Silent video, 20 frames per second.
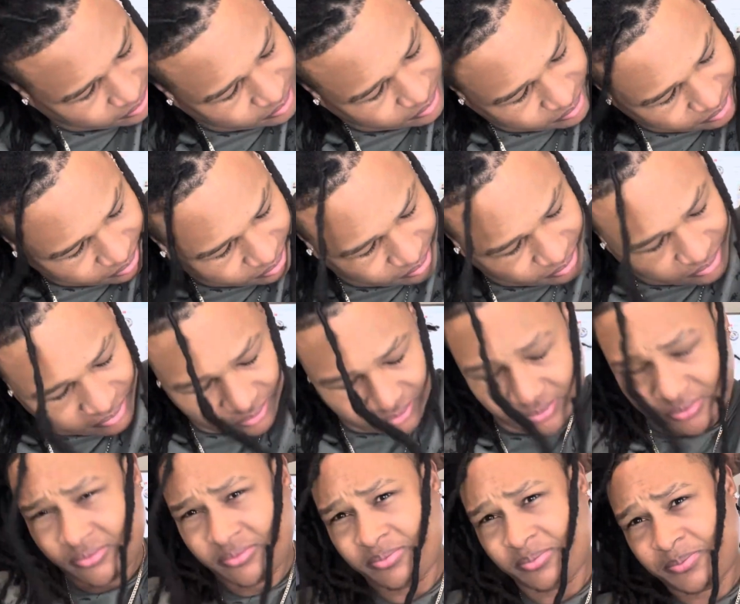
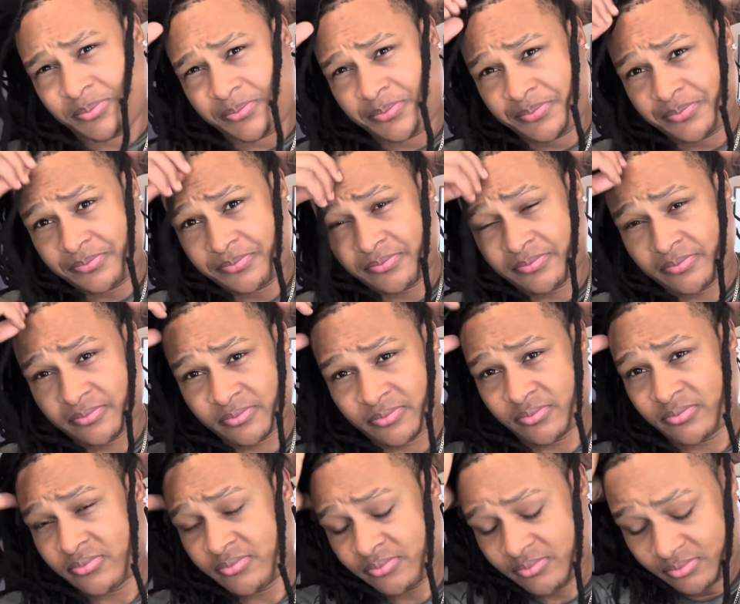
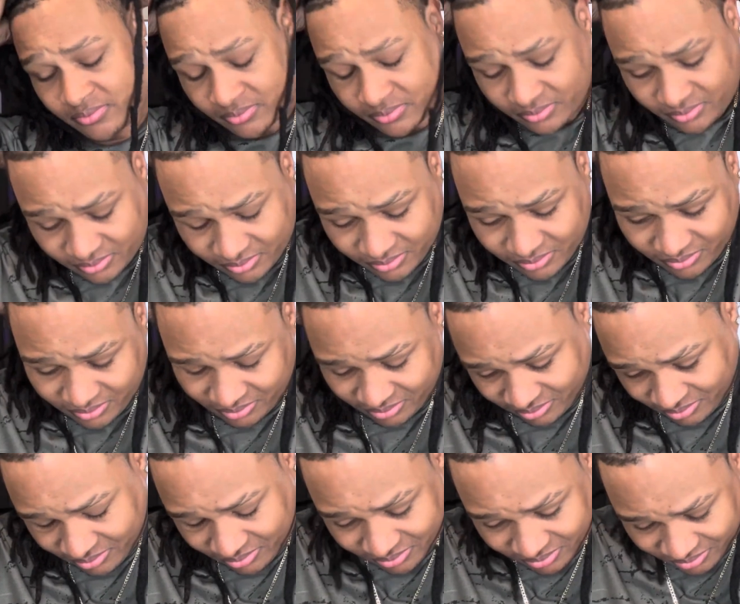
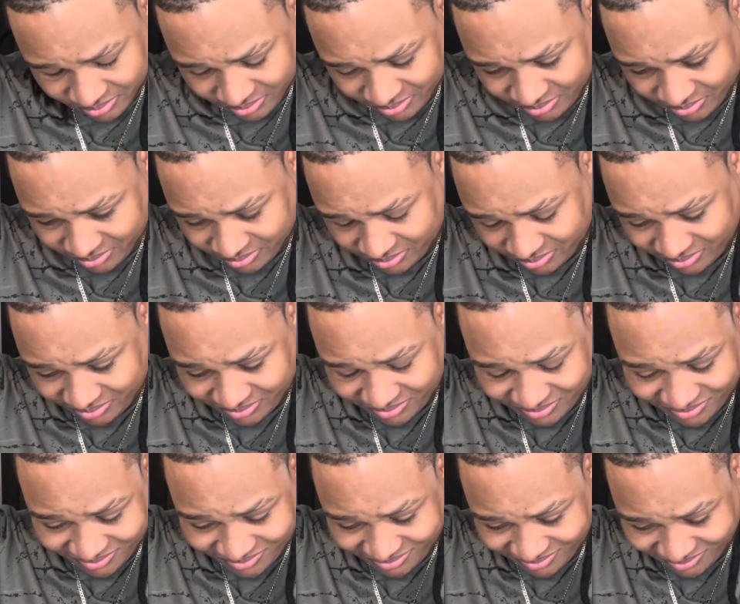
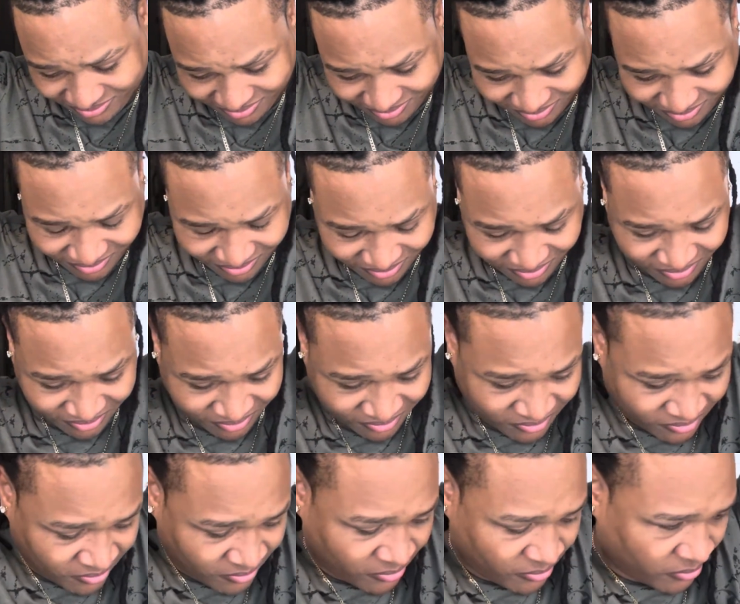
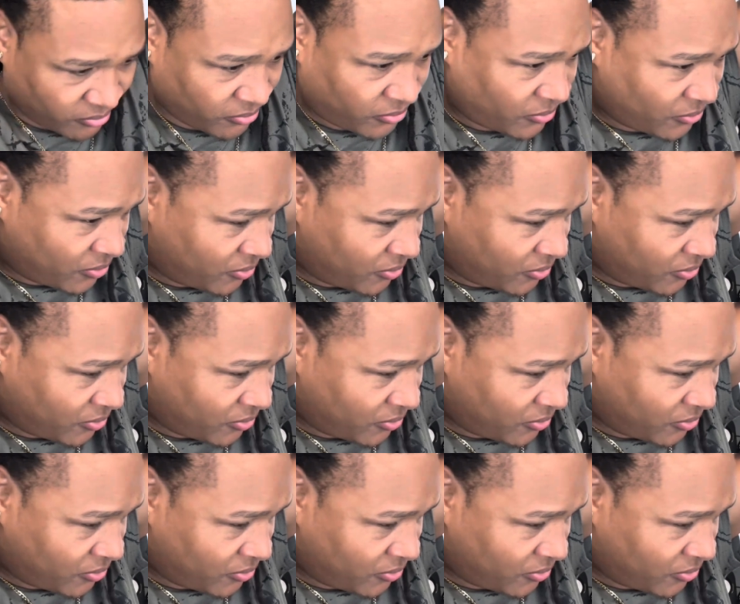(no one is talking)